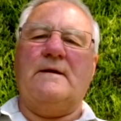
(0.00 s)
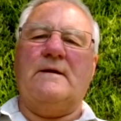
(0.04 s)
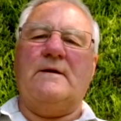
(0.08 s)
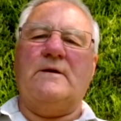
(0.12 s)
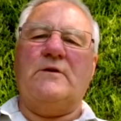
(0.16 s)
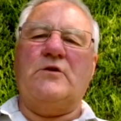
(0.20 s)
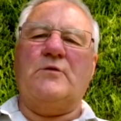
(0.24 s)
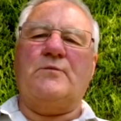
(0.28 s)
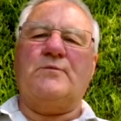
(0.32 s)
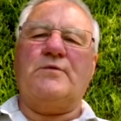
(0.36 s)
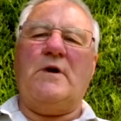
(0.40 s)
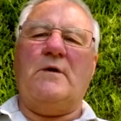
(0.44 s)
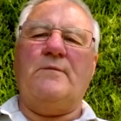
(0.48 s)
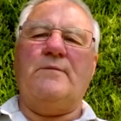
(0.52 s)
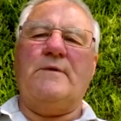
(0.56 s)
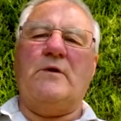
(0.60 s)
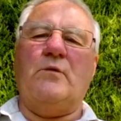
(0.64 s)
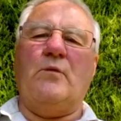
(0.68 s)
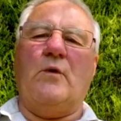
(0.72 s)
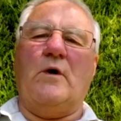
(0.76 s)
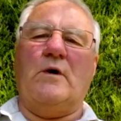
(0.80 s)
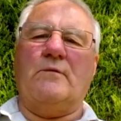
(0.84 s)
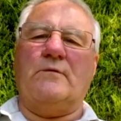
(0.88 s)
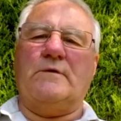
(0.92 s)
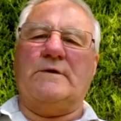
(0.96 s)
You probably
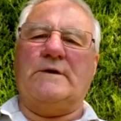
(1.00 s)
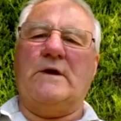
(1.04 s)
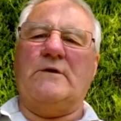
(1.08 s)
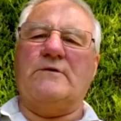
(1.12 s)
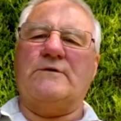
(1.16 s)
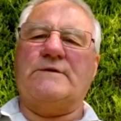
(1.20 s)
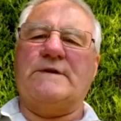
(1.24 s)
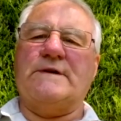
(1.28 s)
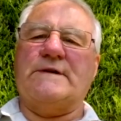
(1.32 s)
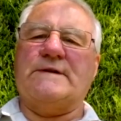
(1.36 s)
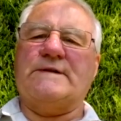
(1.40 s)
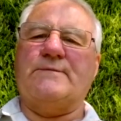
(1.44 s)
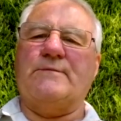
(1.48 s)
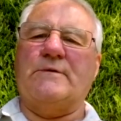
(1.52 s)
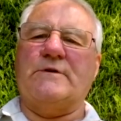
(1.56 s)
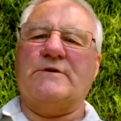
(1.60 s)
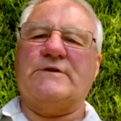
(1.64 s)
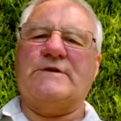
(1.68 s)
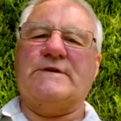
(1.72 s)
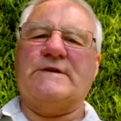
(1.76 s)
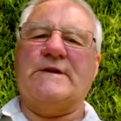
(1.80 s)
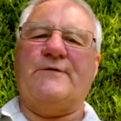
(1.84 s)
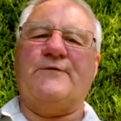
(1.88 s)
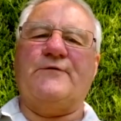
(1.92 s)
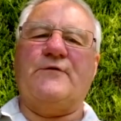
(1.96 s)
won't notice
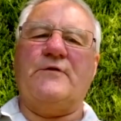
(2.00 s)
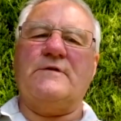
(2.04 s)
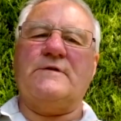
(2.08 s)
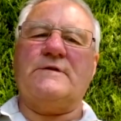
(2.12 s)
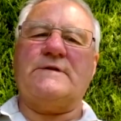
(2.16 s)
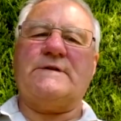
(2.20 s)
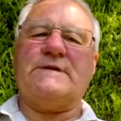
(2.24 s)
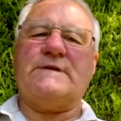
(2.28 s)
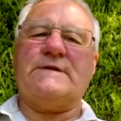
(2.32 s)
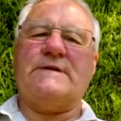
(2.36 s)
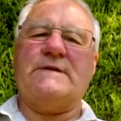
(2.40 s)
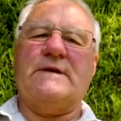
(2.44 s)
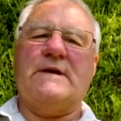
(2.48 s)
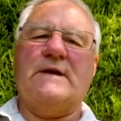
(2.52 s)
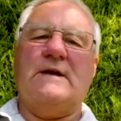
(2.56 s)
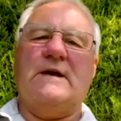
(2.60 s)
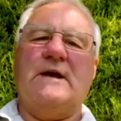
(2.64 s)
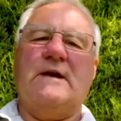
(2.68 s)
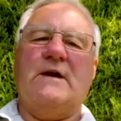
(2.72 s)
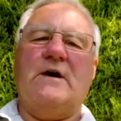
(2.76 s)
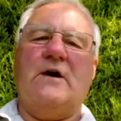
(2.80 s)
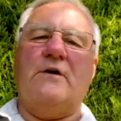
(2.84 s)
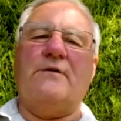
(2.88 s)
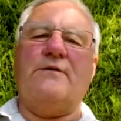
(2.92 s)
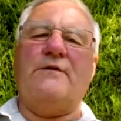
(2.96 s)
much difference,
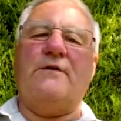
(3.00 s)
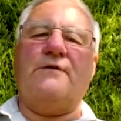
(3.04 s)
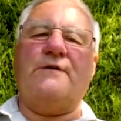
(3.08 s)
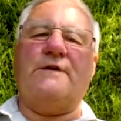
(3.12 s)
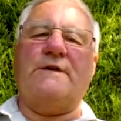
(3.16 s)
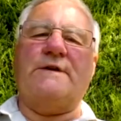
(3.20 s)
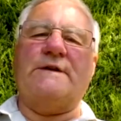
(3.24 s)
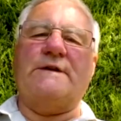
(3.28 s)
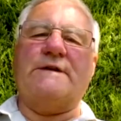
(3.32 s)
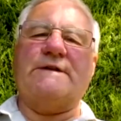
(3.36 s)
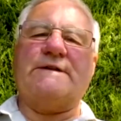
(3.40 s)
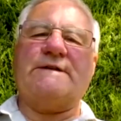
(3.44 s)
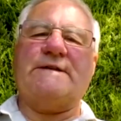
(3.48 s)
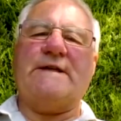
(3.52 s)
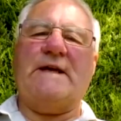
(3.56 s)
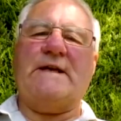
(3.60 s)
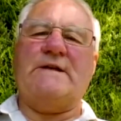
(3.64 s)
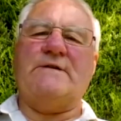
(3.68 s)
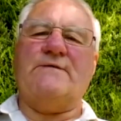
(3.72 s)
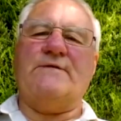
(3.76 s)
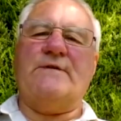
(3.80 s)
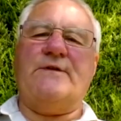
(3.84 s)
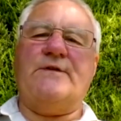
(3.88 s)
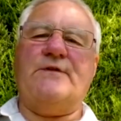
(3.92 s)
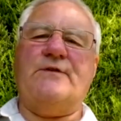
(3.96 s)
other than instead
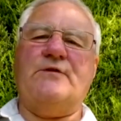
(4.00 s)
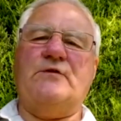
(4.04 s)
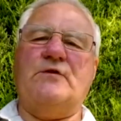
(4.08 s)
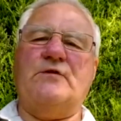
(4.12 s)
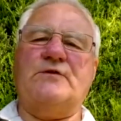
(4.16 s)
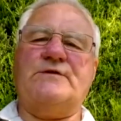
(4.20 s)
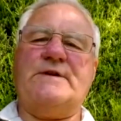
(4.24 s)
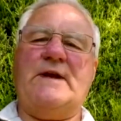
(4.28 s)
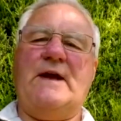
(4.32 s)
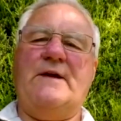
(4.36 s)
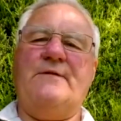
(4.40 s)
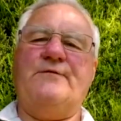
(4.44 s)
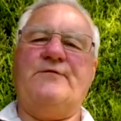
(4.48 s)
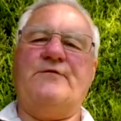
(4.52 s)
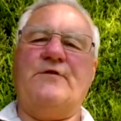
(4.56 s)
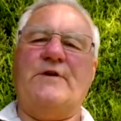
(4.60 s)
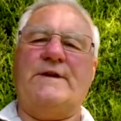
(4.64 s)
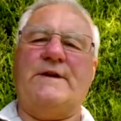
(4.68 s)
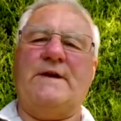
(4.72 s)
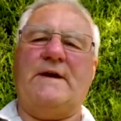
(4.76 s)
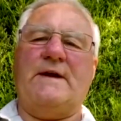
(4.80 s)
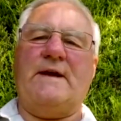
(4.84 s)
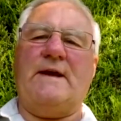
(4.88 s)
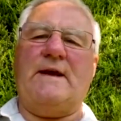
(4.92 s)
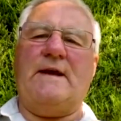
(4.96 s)
of a thought every
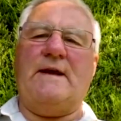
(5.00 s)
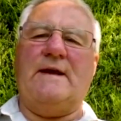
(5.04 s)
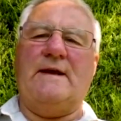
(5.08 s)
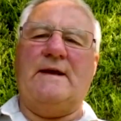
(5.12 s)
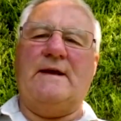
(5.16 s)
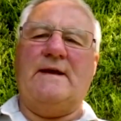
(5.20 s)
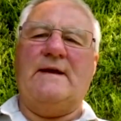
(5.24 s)
day,